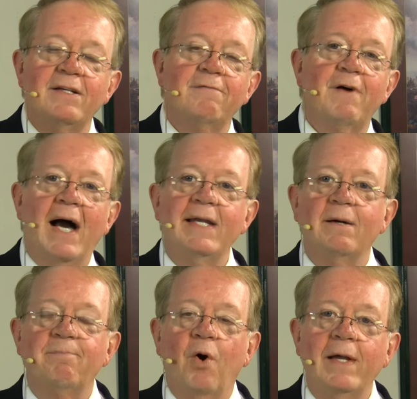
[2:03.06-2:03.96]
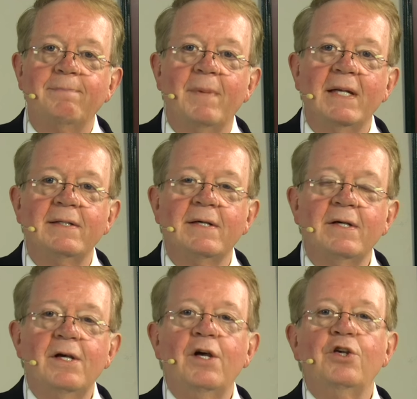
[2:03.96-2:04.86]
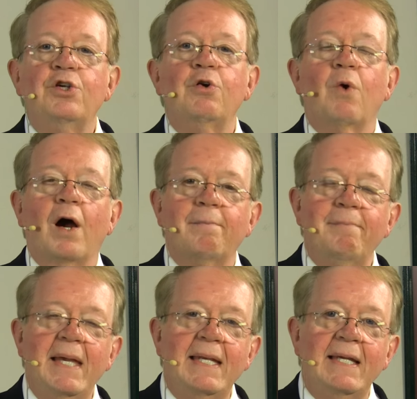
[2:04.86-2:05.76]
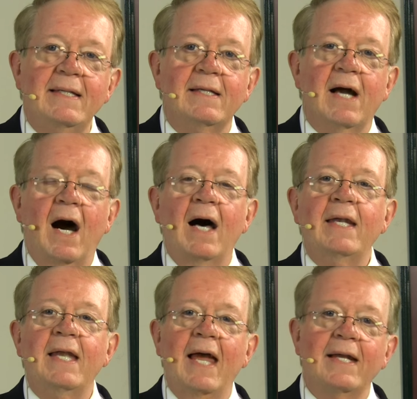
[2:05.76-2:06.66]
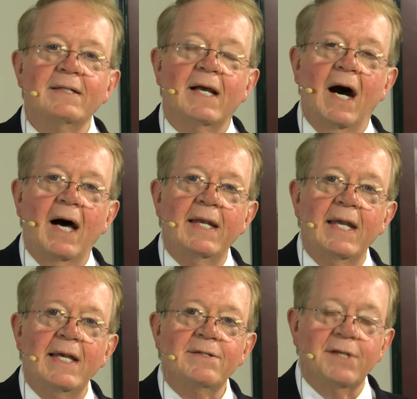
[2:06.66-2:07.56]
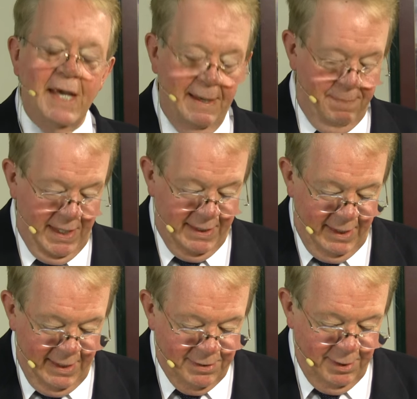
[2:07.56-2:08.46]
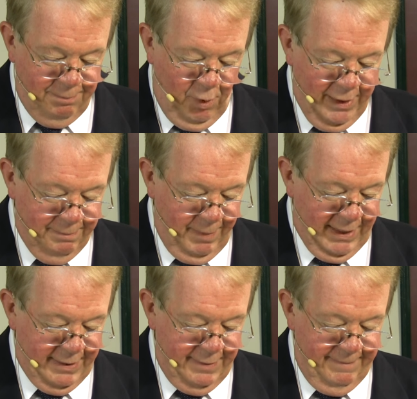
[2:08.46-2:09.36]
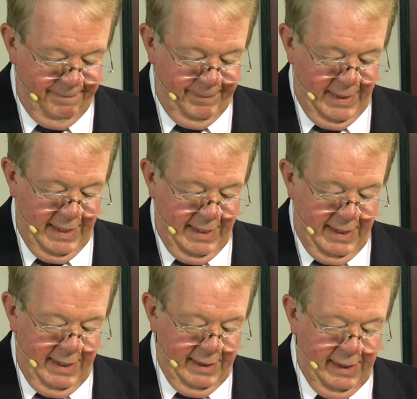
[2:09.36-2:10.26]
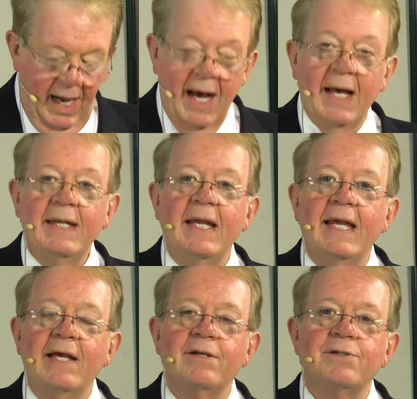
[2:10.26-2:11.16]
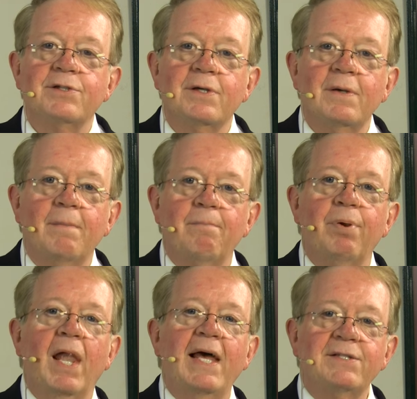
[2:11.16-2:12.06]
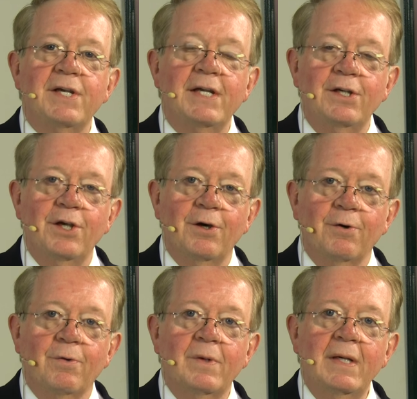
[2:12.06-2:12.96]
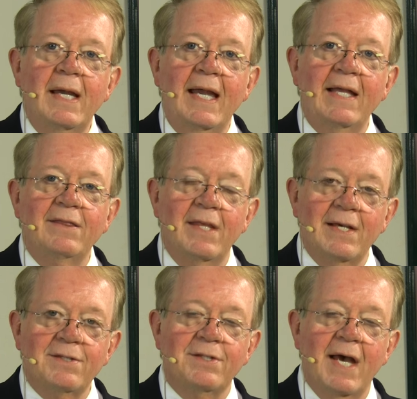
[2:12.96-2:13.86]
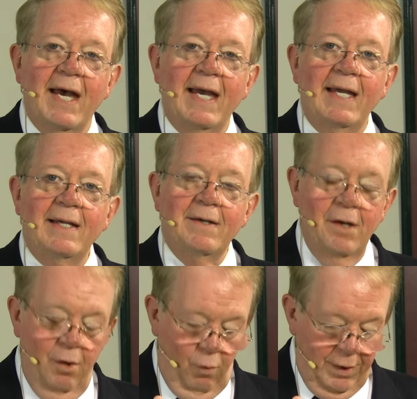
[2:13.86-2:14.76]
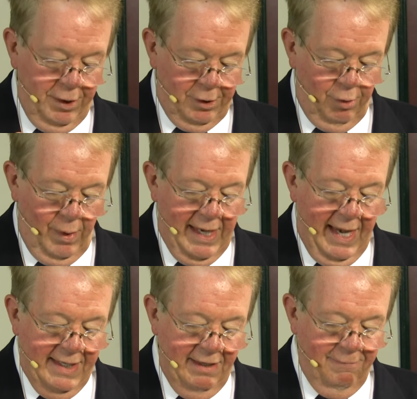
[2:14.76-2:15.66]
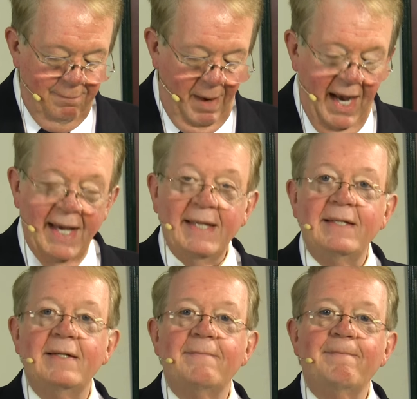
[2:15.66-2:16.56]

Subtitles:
divine appointment. You are meeting God, and God is keeping this appointment. God is blessing you in this day with a creative mind